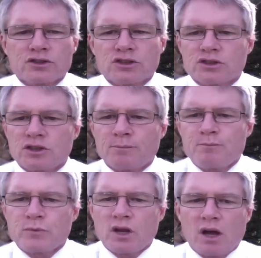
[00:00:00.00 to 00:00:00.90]
system,
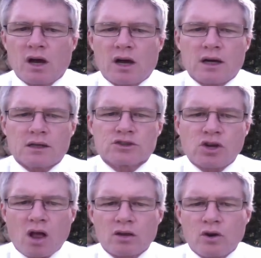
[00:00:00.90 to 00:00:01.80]

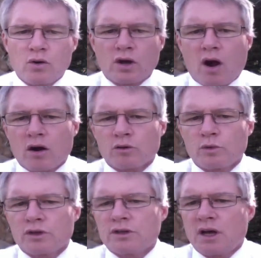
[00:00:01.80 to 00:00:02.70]
solid oak
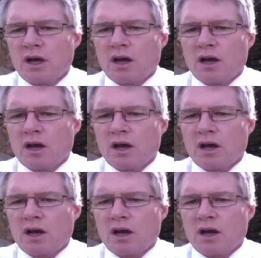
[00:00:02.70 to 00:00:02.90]
hardwood